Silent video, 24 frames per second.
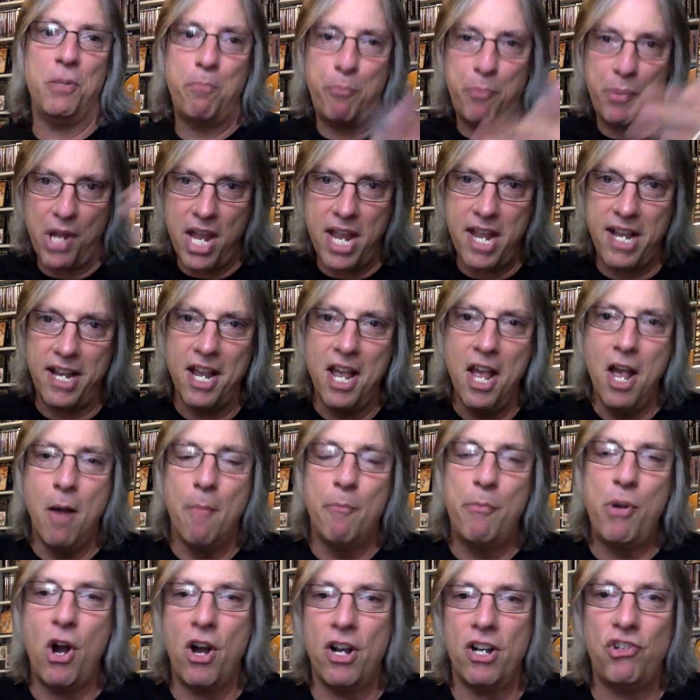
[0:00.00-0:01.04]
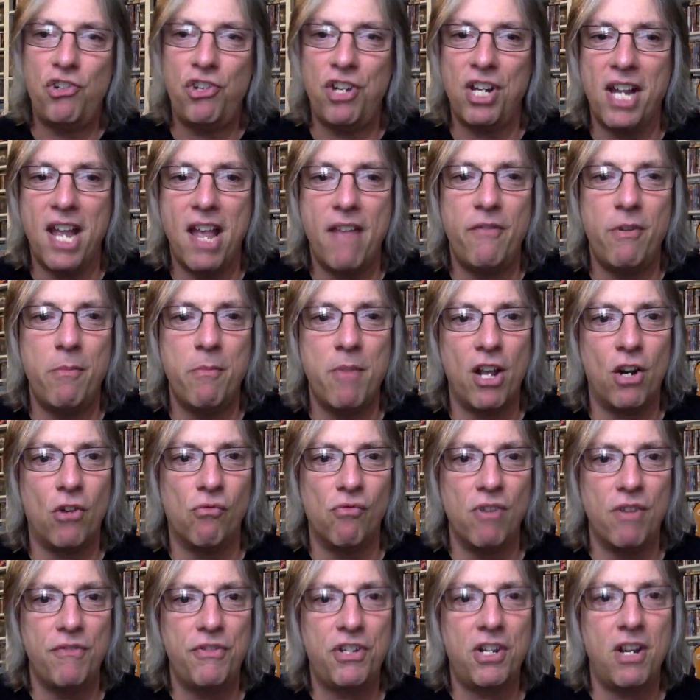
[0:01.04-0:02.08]
big punishing heavy metal
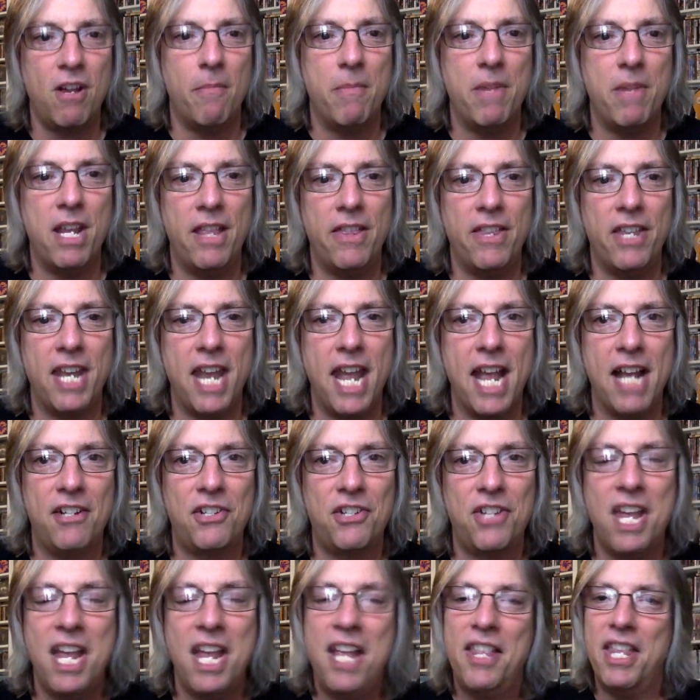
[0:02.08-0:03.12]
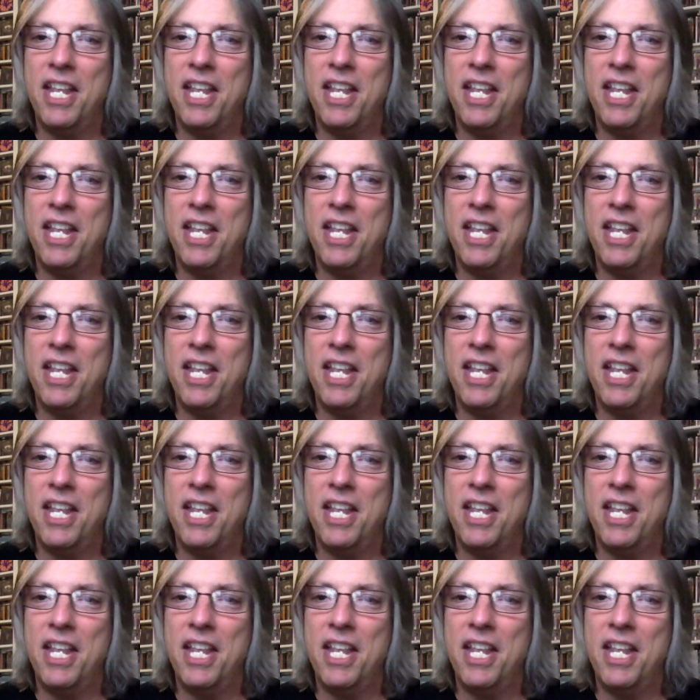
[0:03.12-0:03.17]
riffs come in the next.